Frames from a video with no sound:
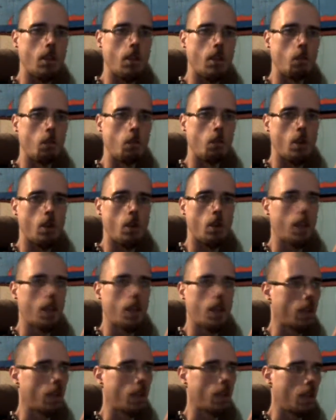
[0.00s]
more than
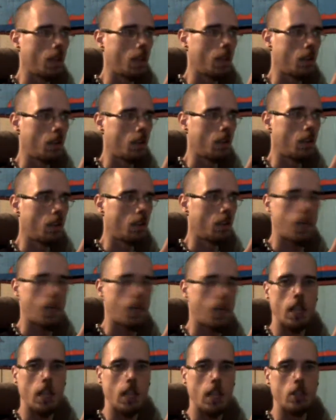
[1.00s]
likely,
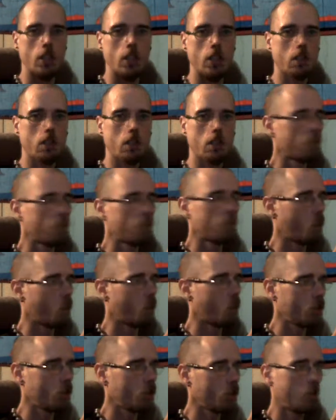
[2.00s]
99 chances to 1
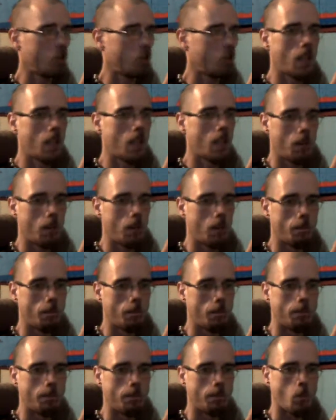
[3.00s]
you'd be dead.
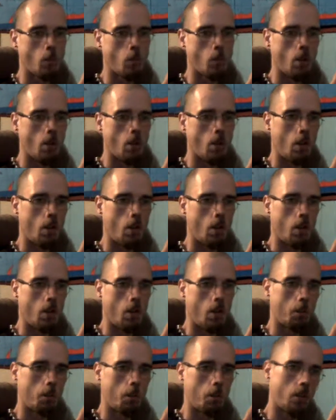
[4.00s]

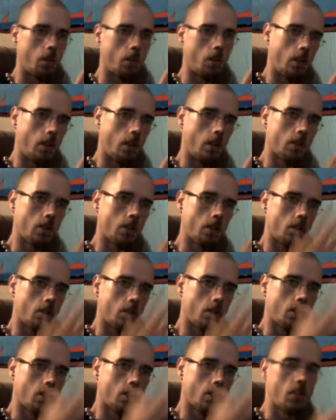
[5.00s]
But is there
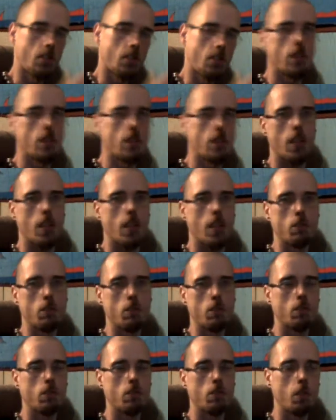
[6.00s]
such thing as angels?
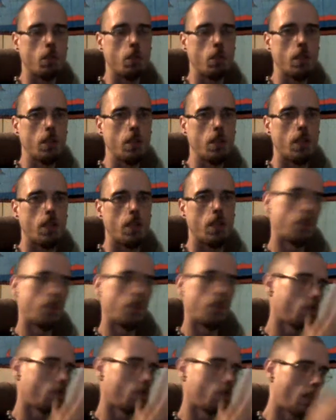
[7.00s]
Do I believe in angels?
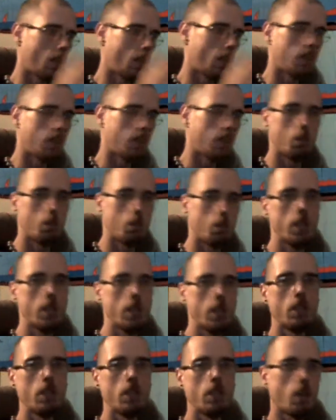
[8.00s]
Yes, I believe
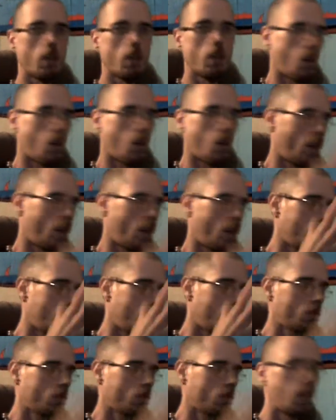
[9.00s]
that there are
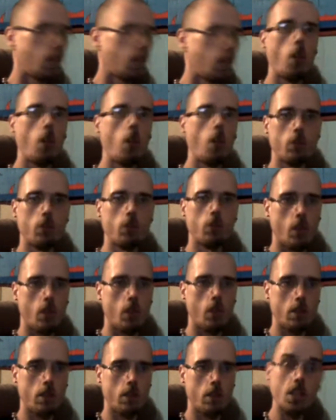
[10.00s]
angels that watch over
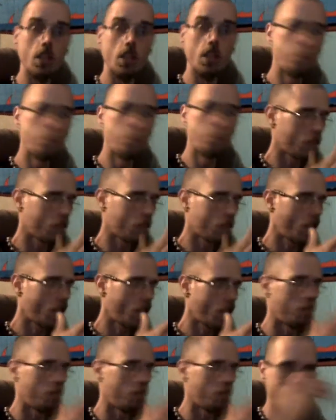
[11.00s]
us and keep us safe.
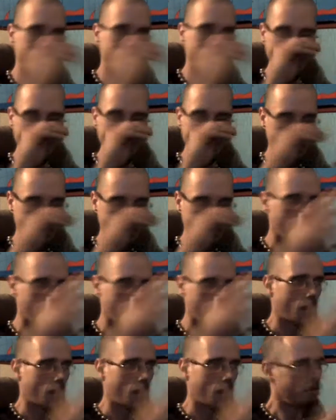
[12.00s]
But,
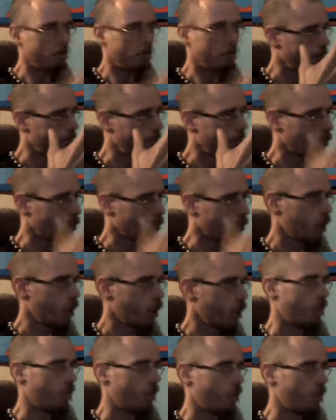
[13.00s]
you know,